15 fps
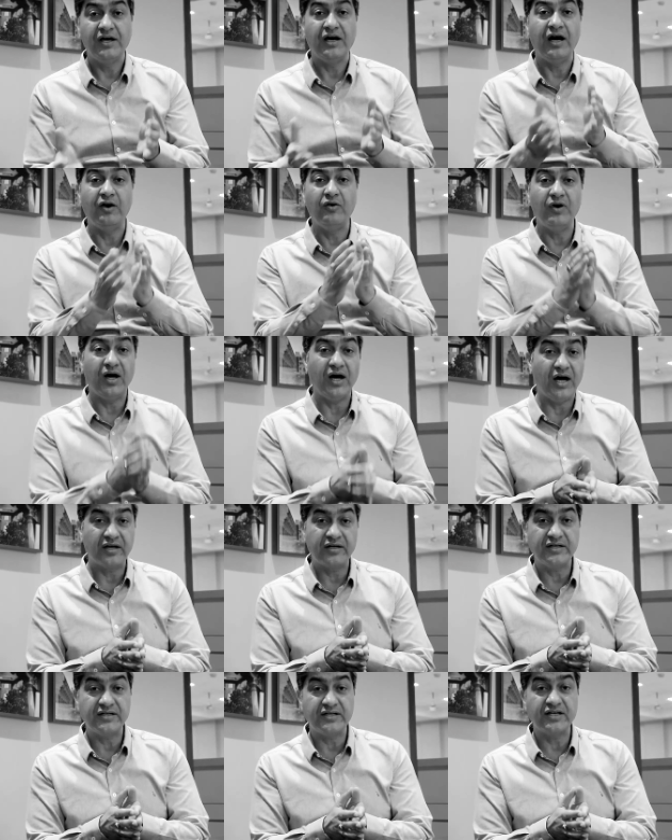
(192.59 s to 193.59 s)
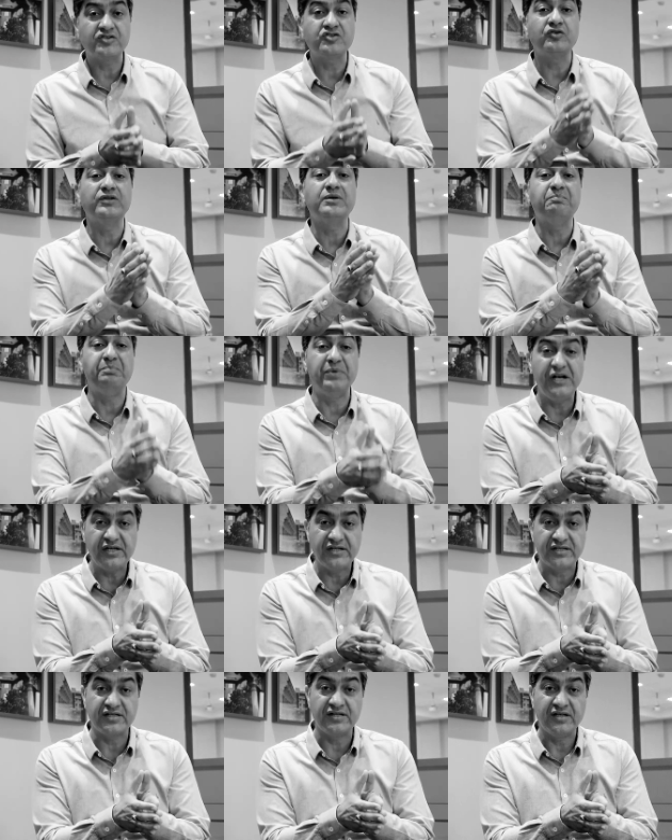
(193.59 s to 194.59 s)
how architecture, the
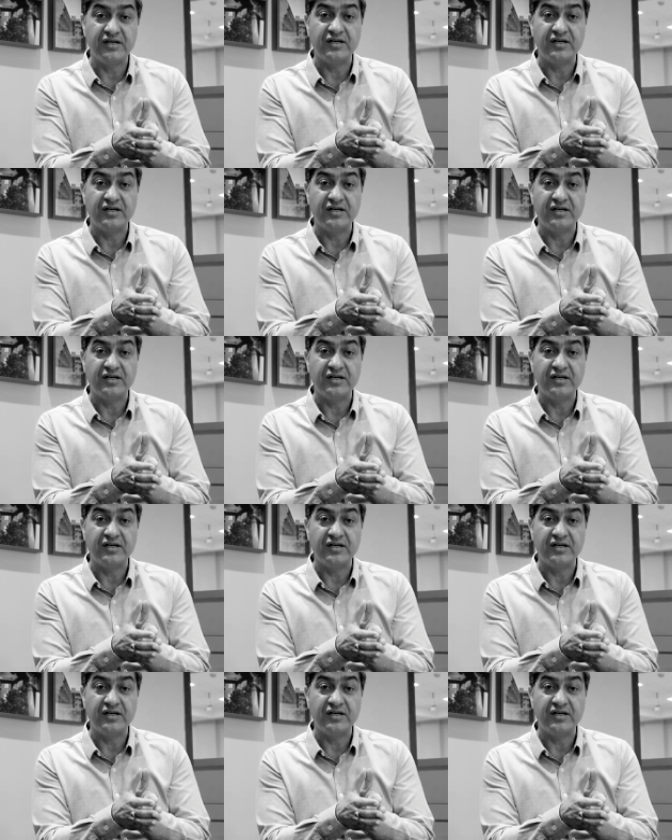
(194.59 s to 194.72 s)
built